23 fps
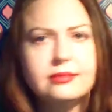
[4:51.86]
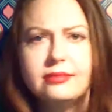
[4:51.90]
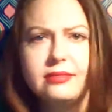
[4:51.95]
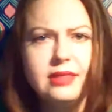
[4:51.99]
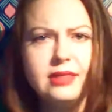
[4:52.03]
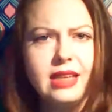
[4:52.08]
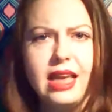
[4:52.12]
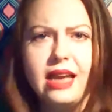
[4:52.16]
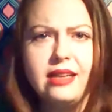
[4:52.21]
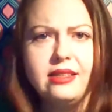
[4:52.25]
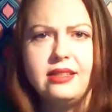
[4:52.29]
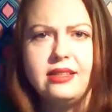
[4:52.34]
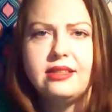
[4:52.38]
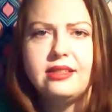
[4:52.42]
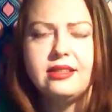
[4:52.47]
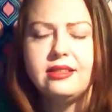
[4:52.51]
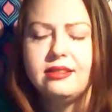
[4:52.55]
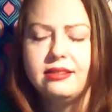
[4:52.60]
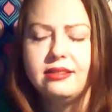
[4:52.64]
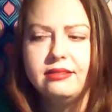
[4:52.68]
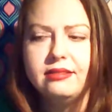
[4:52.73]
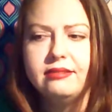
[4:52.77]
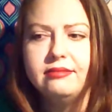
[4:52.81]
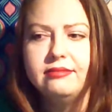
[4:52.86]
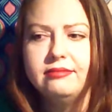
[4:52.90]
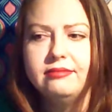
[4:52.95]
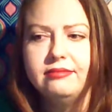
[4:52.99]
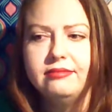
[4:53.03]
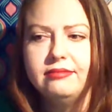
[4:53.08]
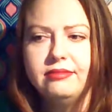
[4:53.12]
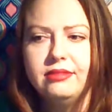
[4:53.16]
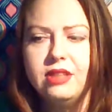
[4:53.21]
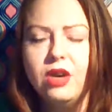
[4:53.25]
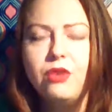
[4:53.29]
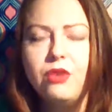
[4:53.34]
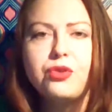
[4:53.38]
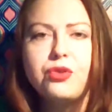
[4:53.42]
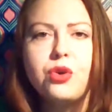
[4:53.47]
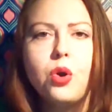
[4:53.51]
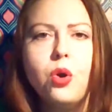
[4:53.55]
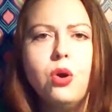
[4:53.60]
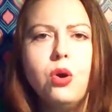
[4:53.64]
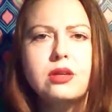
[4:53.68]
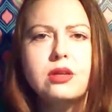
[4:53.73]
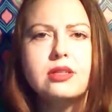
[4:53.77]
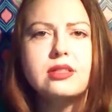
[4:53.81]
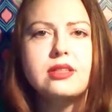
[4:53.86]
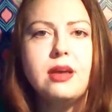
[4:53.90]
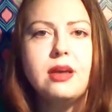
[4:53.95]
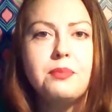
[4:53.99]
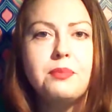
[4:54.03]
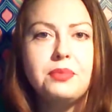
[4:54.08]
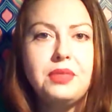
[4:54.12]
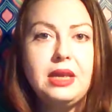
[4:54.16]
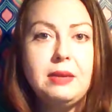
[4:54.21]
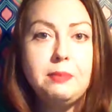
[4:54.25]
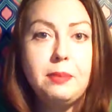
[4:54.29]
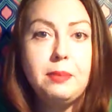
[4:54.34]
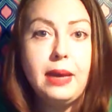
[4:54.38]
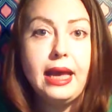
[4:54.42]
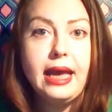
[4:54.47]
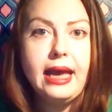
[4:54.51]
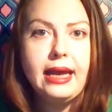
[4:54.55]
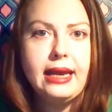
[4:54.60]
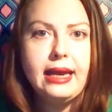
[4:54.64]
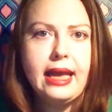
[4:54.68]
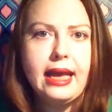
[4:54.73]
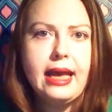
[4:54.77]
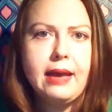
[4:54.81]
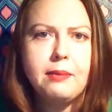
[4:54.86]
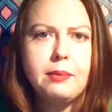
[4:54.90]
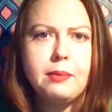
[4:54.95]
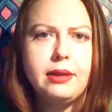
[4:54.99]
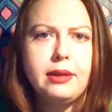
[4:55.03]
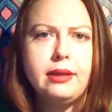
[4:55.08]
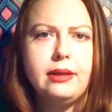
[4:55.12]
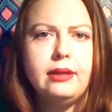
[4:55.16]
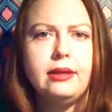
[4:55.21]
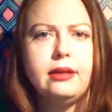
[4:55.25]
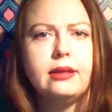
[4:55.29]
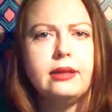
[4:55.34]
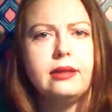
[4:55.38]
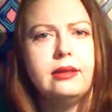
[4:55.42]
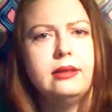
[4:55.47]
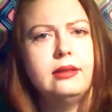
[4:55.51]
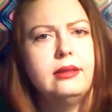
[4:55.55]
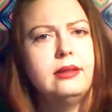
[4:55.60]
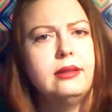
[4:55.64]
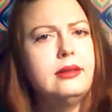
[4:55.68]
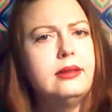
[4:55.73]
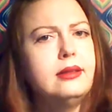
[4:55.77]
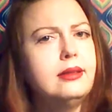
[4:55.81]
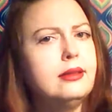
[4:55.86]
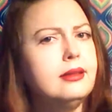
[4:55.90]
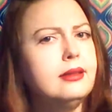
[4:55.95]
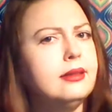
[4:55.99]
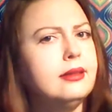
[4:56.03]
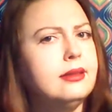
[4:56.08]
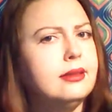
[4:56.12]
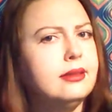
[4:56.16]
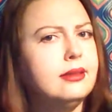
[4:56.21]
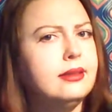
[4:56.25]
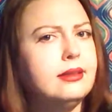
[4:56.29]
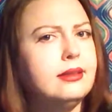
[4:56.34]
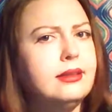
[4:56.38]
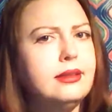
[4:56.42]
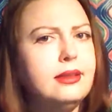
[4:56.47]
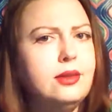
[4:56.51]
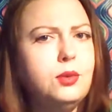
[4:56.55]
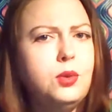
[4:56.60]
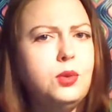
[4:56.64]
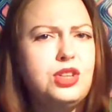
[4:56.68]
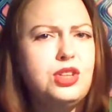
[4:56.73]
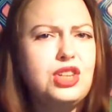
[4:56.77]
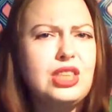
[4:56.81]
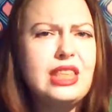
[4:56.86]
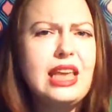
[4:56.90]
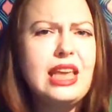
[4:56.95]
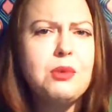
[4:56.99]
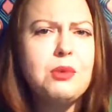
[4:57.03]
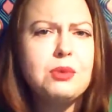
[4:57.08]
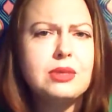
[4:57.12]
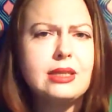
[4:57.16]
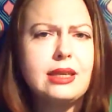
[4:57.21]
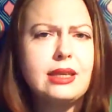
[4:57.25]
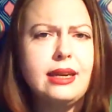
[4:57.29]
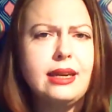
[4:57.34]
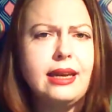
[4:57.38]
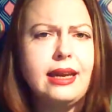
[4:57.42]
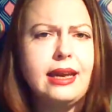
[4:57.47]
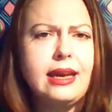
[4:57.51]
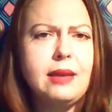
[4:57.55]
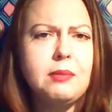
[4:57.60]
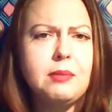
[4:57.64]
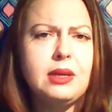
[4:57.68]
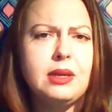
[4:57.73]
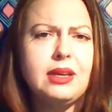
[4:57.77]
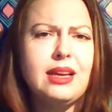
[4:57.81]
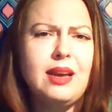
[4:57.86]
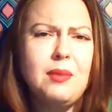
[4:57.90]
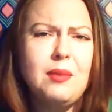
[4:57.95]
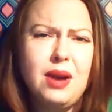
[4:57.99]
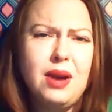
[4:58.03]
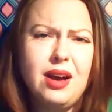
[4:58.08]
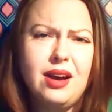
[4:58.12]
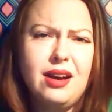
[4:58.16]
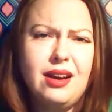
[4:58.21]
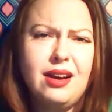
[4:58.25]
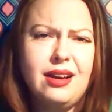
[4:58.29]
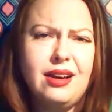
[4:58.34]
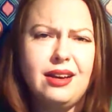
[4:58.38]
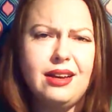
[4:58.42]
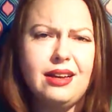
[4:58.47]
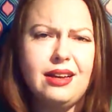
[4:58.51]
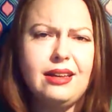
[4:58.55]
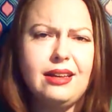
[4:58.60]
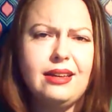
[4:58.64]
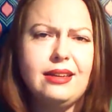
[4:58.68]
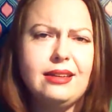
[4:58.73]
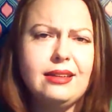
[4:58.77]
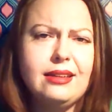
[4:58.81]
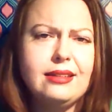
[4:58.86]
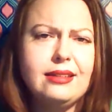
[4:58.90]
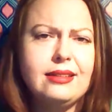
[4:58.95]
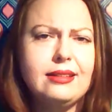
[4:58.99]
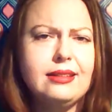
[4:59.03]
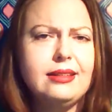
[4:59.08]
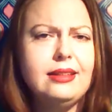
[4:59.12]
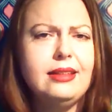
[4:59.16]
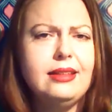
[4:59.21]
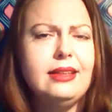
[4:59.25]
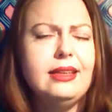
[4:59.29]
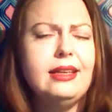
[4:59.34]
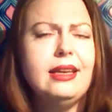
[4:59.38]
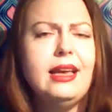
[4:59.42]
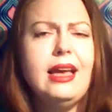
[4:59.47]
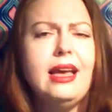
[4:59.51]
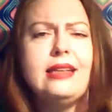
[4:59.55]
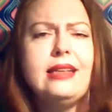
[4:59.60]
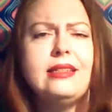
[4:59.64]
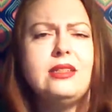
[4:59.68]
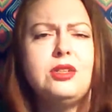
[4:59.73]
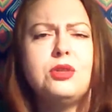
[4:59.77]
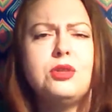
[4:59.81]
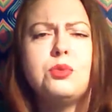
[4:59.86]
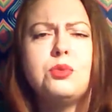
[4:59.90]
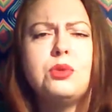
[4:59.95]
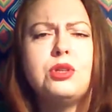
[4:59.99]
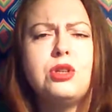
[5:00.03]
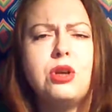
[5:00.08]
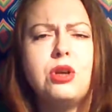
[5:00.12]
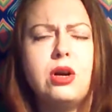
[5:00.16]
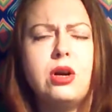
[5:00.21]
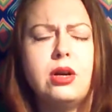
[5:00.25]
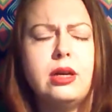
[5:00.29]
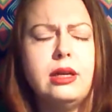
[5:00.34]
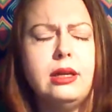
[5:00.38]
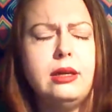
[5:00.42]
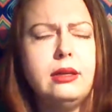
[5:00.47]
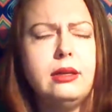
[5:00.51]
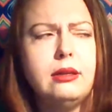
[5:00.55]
That's, of course, something bad happened. What you think was going to happen? Come on. That's just retarded.